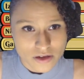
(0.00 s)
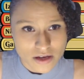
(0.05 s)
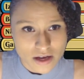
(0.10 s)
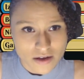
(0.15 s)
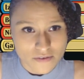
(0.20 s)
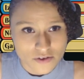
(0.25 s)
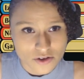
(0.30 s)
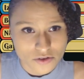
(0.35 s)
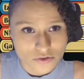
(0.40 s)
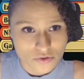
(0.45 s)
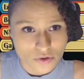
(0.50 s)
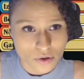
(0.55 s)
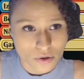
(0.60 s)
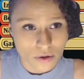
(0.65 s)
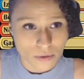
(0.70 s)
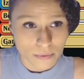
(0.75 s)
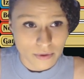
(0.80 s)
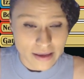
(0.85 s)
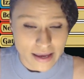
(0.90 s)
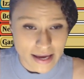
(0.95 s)
If you control
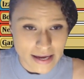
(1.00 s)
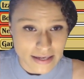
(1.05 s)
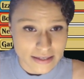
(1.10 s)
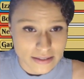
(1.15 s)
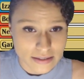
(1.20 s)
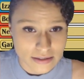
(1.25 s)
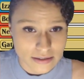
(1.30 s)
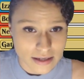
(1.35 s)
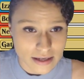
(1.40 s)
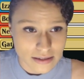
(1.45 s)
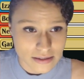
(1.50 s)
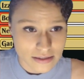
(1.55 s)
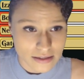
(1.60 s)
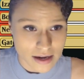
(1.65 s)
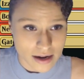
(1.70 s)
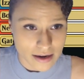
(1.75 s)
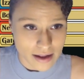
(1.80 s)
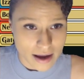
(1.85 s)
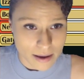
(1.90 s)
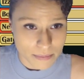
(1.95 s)
gates, that's
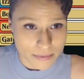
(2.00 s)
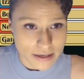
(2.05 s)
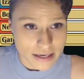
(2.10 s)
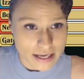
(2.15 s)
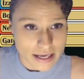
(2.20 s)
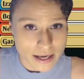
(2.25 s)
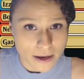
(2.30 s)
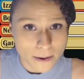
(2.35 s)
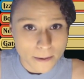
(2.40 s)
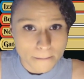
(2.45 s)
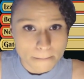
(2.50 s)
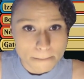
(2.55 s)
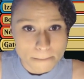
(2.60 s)
not happening.